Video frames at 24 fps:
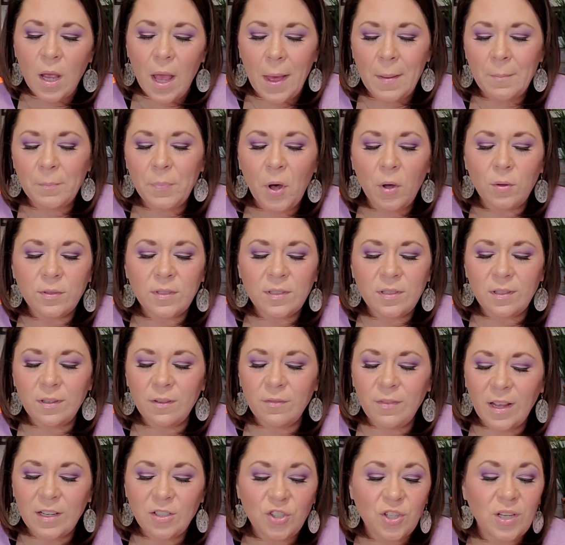
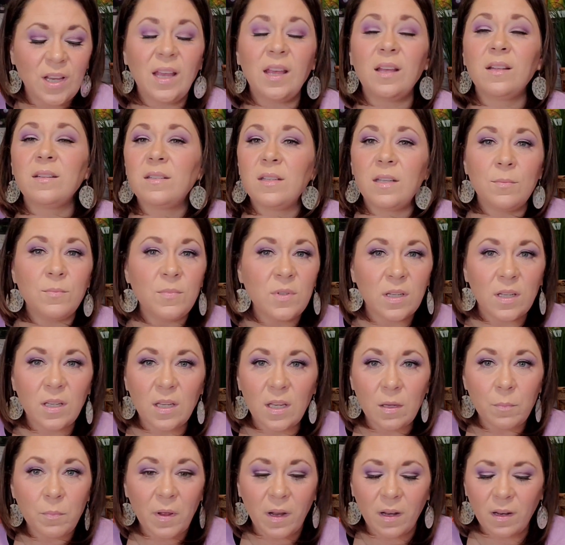impulsive, and she can't seem to
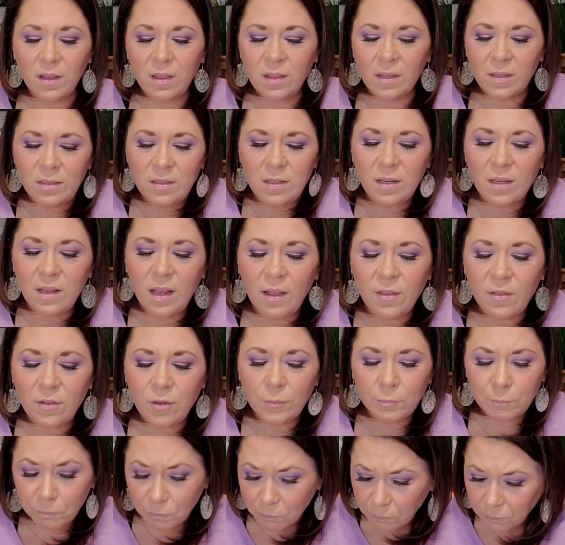keep anything
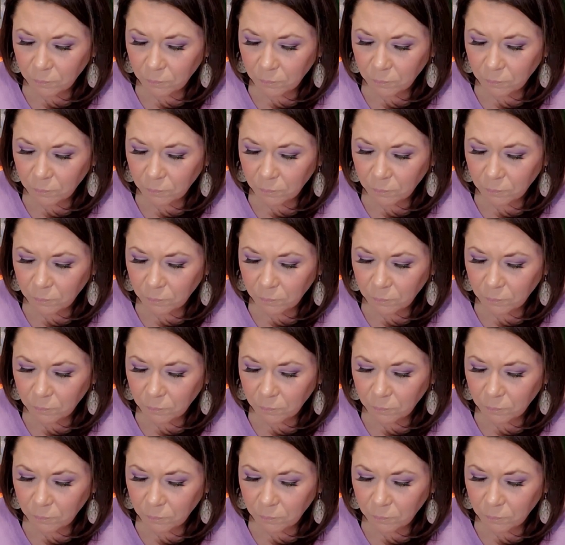together.